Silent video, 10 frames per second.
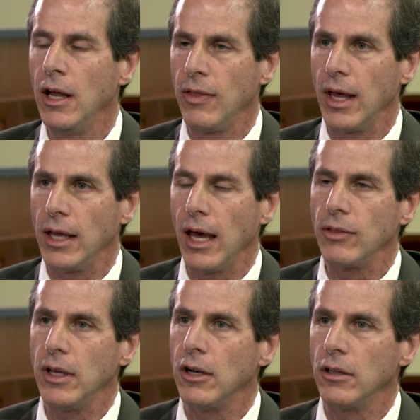They get
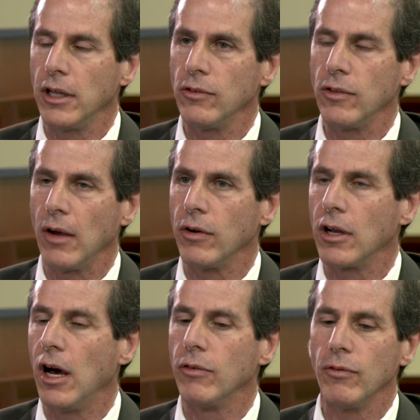the illness, they
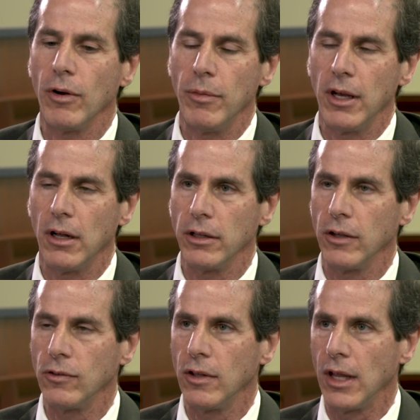recover from the
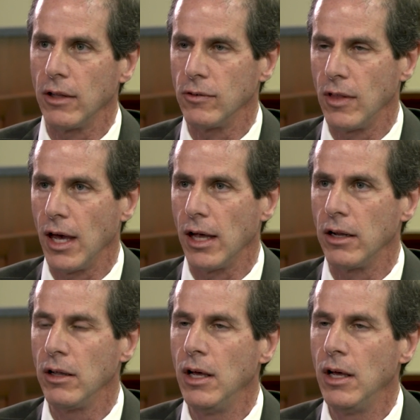illness, and that's that.